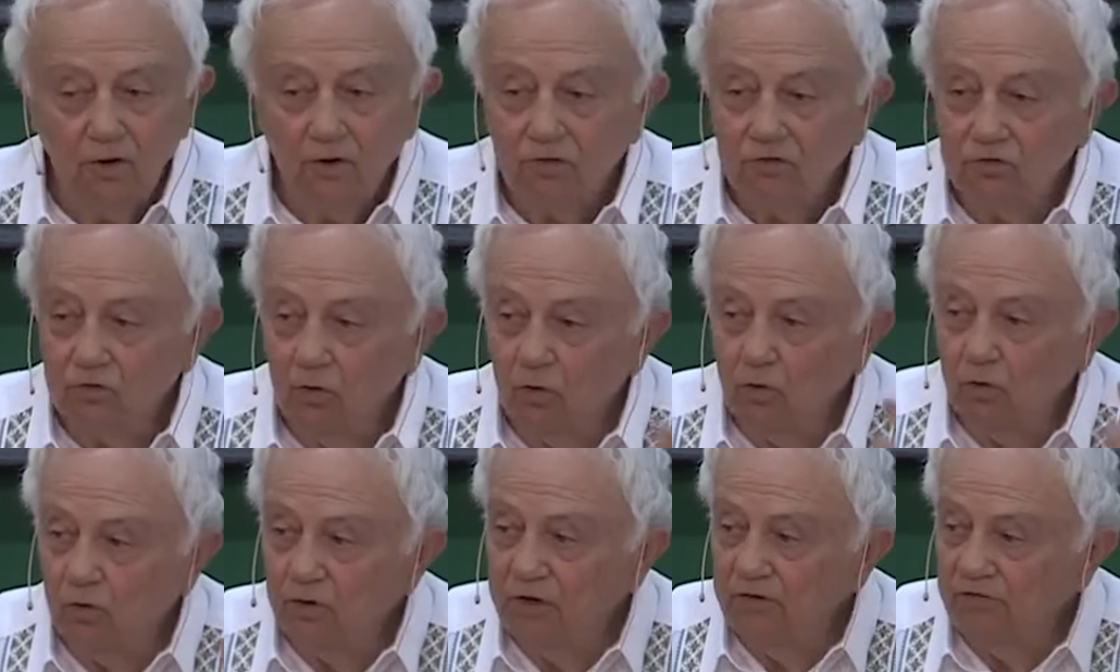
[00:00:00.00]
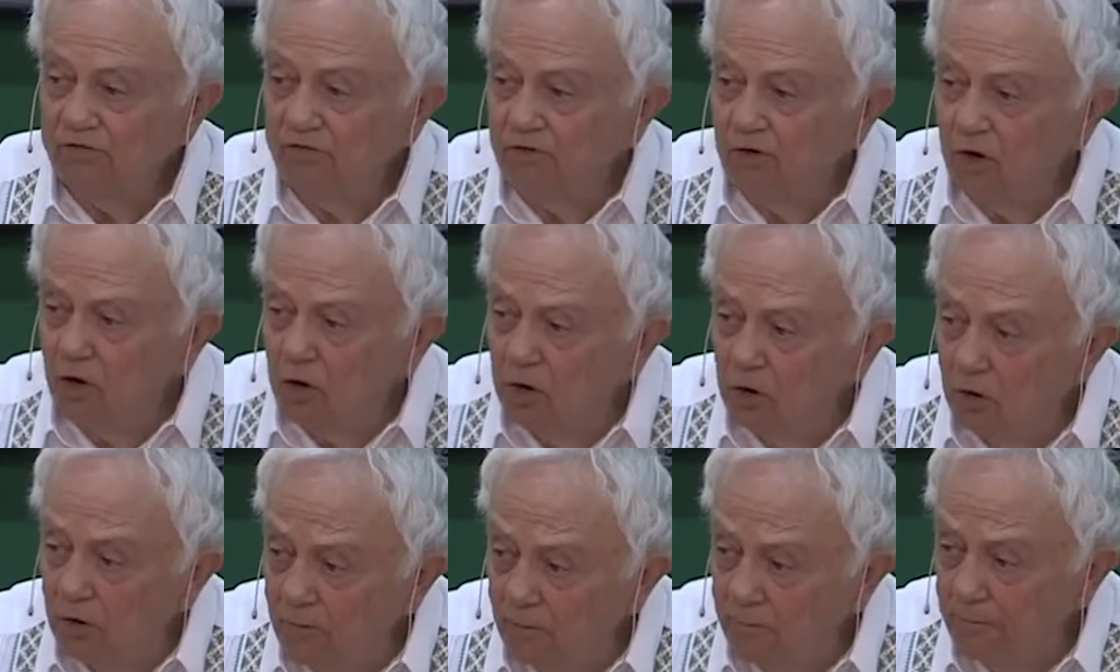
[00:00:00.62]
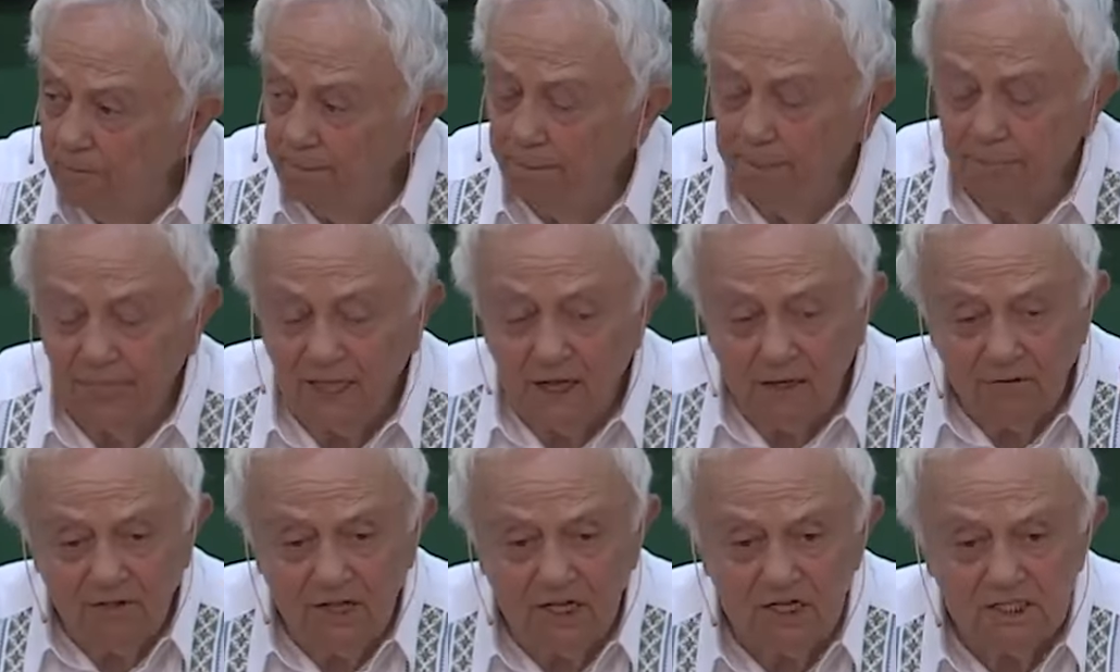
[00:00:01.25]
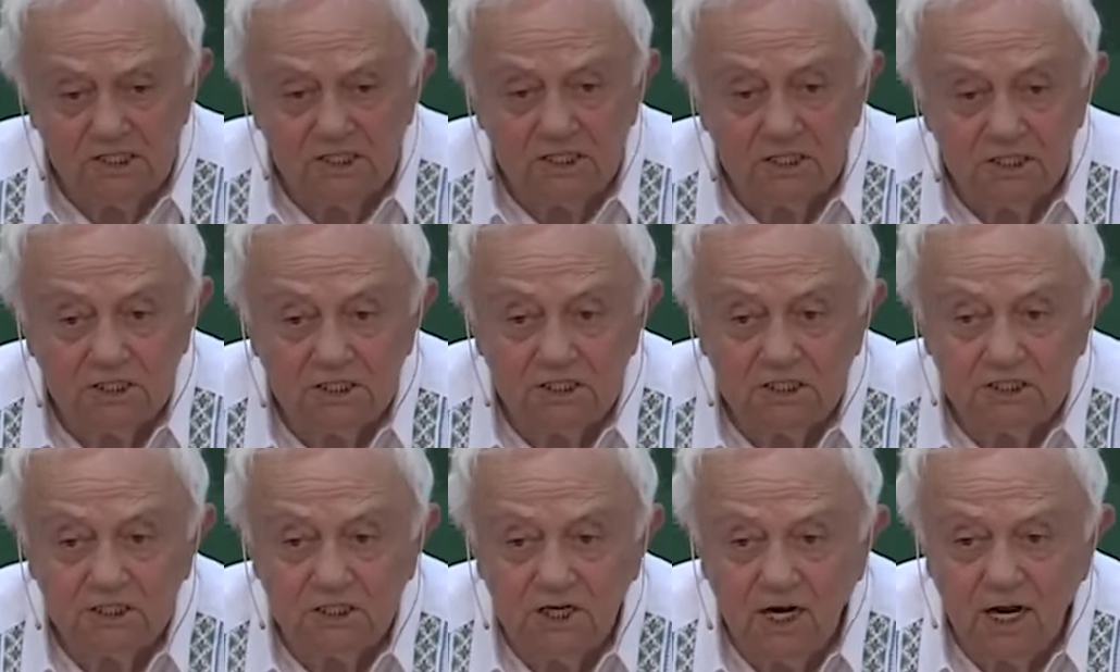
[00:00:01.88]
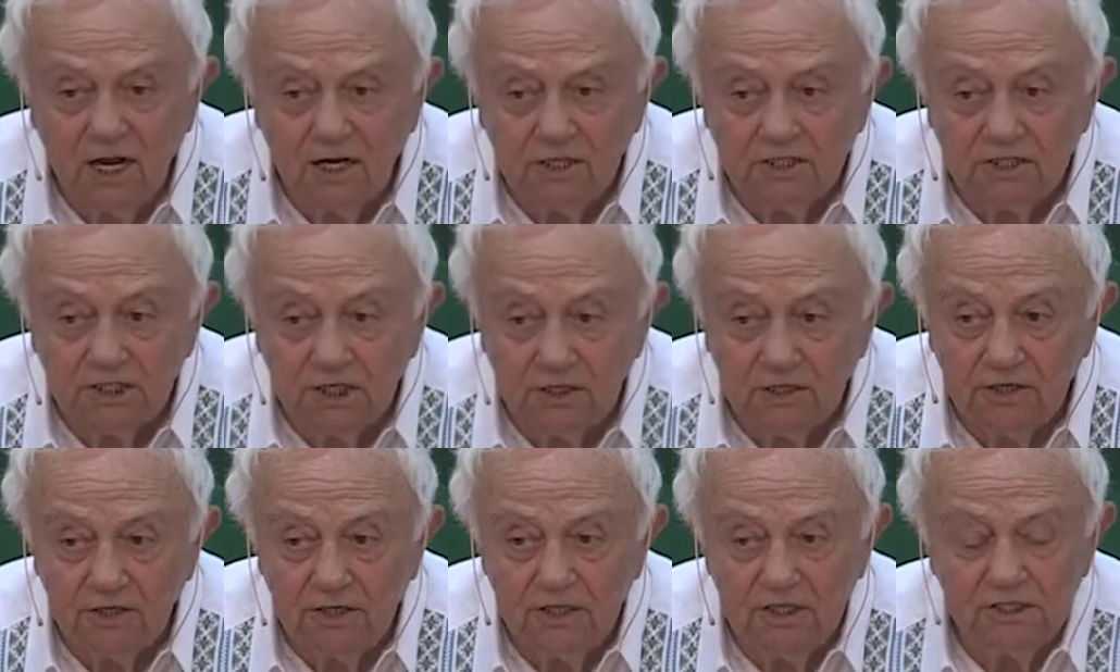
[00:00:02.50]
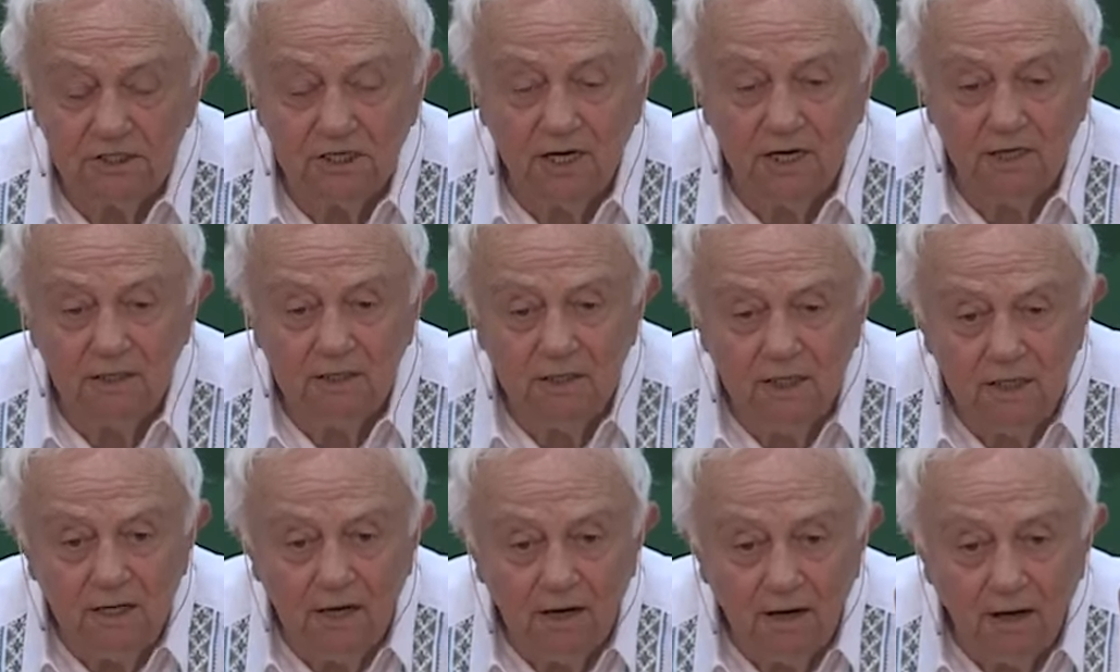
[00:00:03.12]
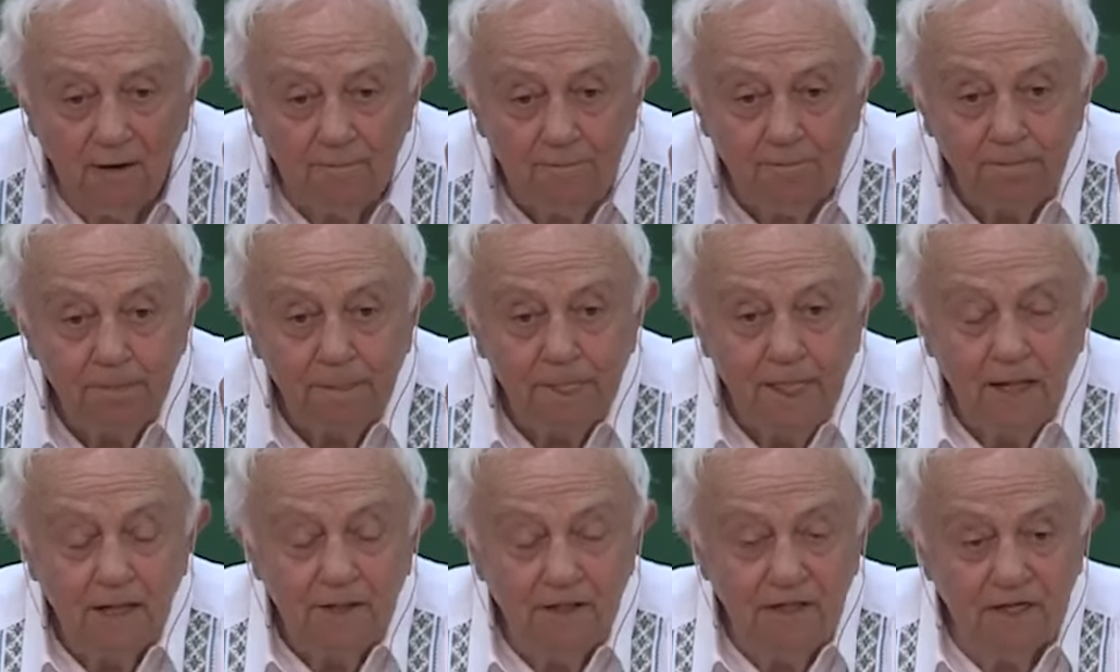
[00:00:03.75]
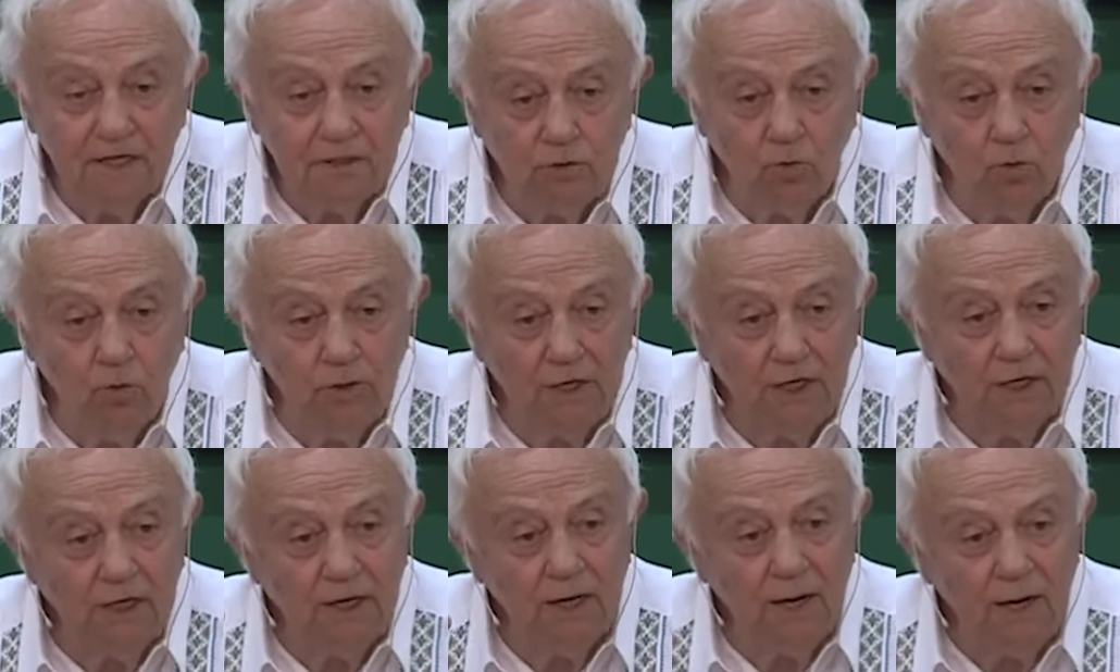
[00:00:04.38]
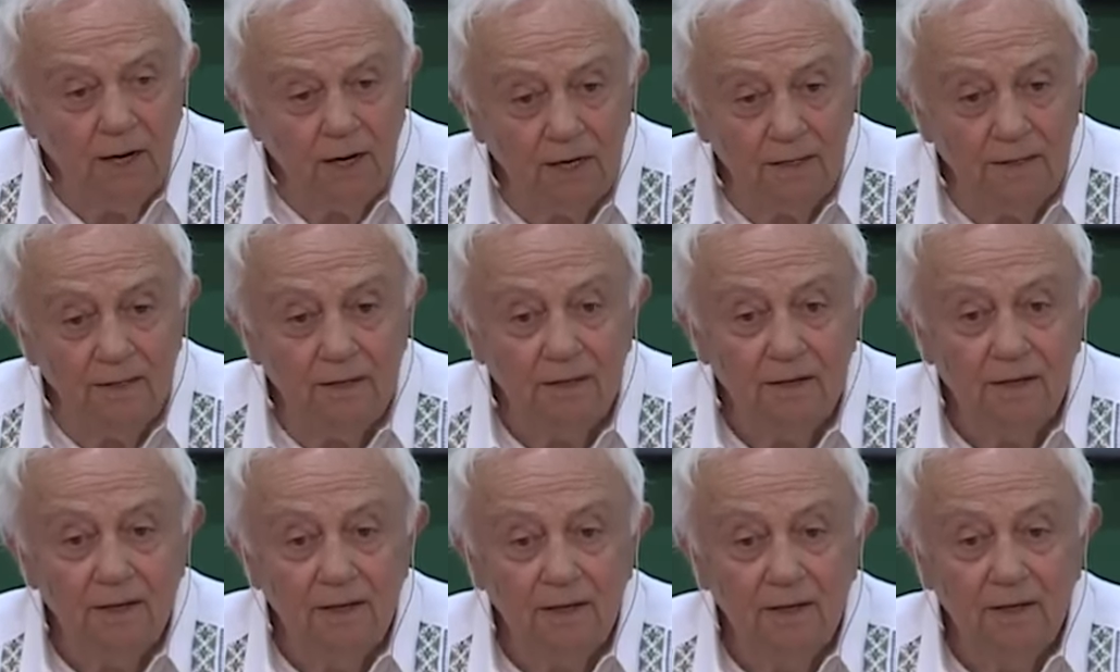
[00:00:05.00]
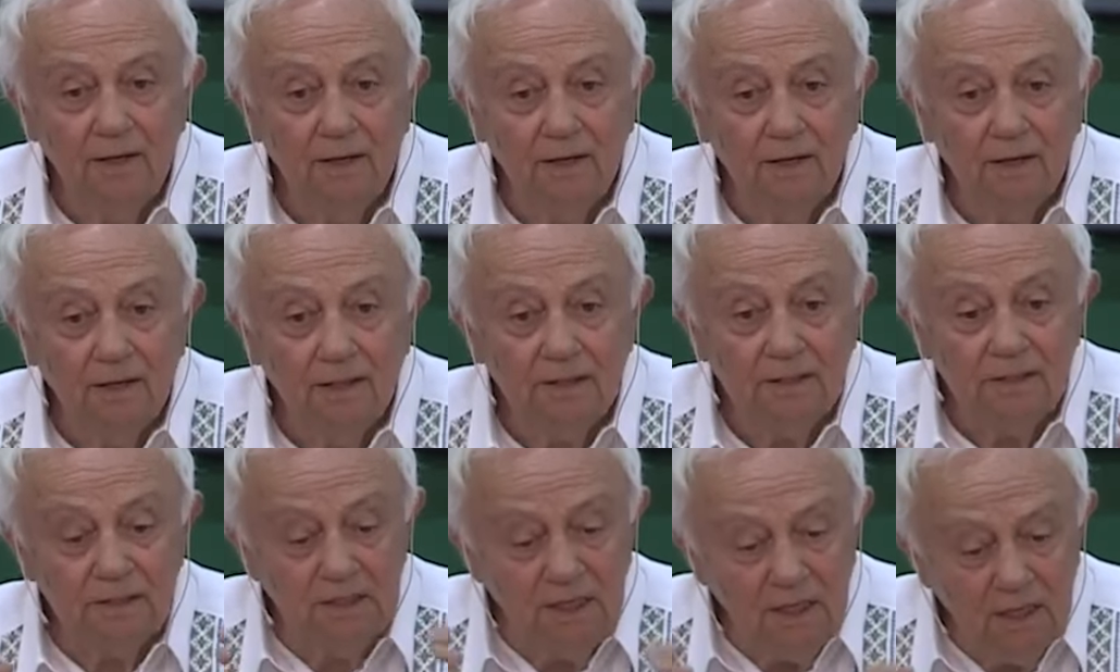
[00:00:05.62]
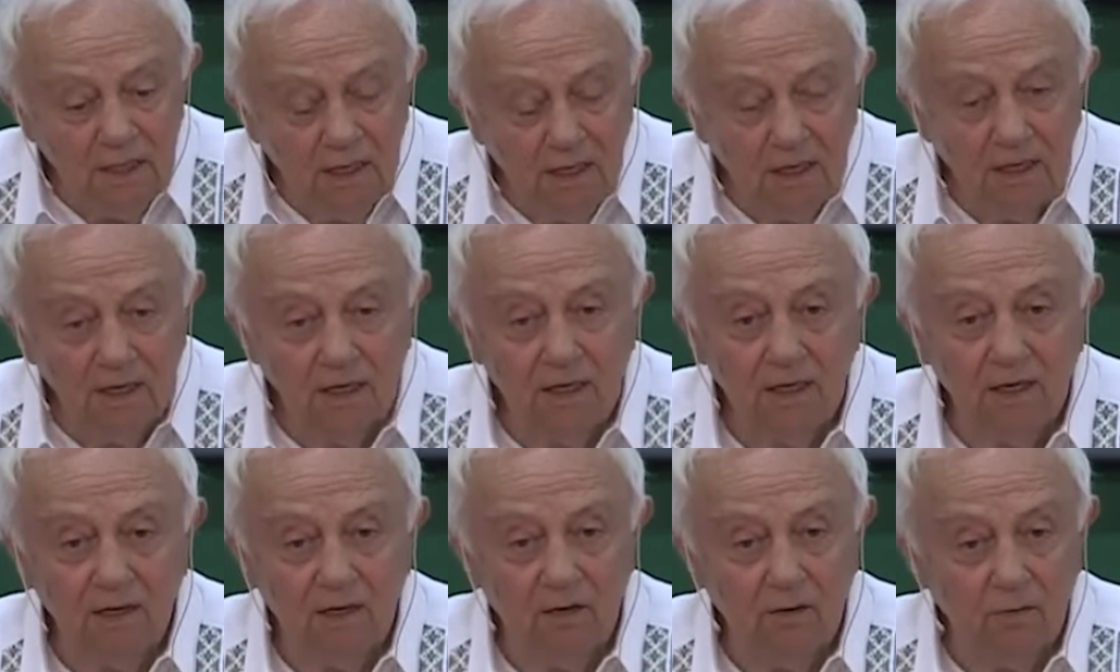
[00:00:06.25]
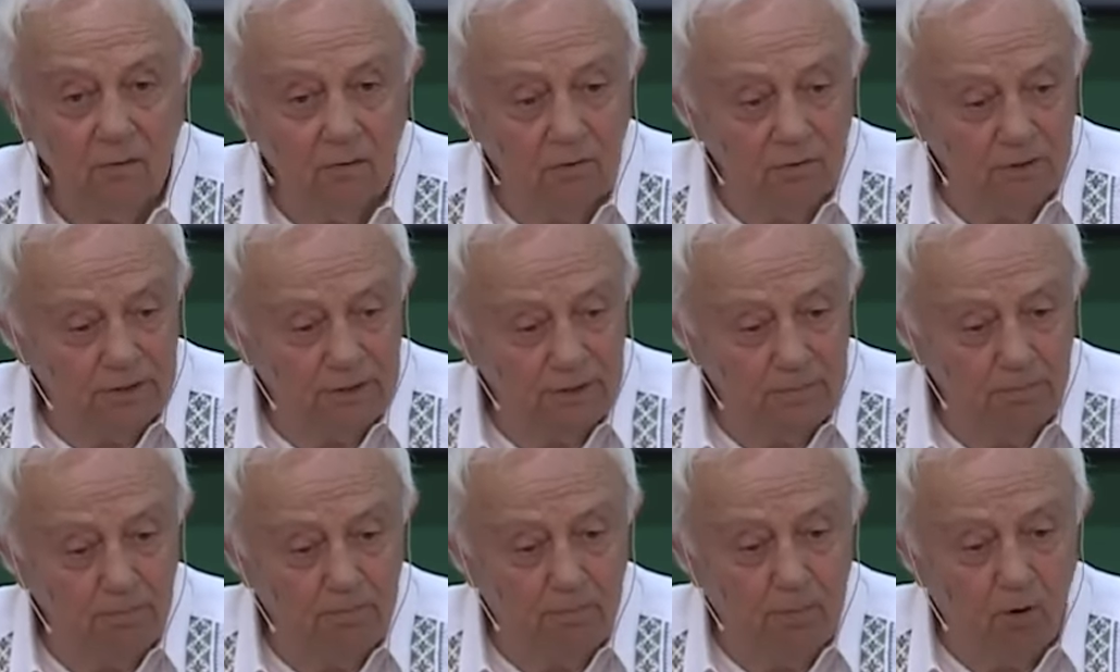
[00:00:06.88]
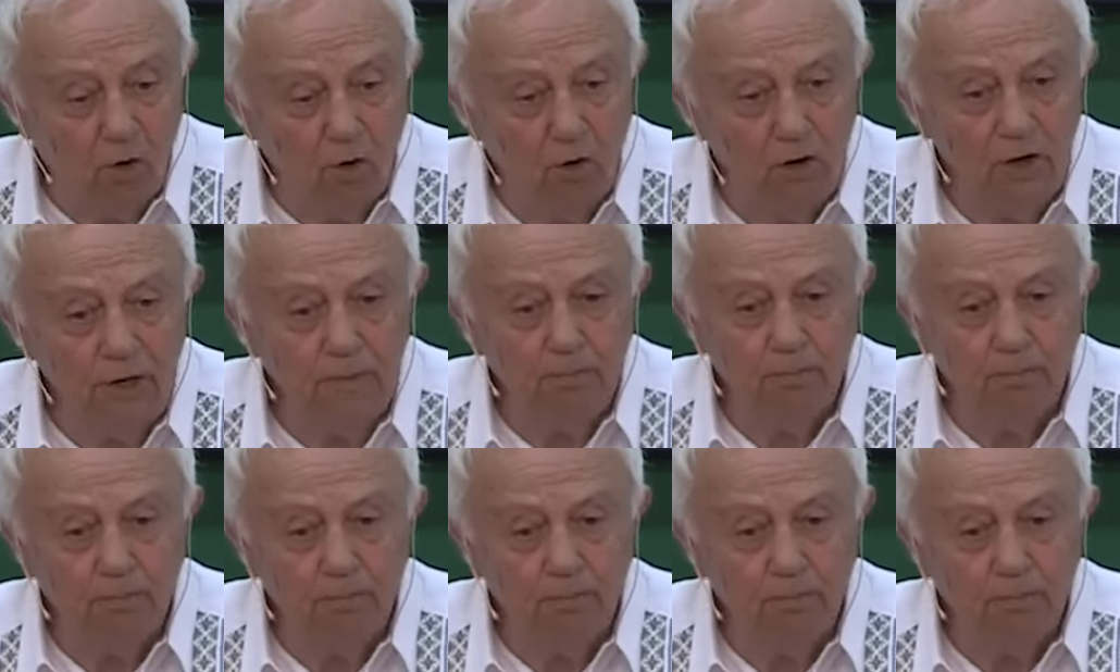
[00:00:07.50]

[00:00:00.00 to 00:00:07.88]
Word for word: So we follow this structure, this idea that we can deal with the, boy,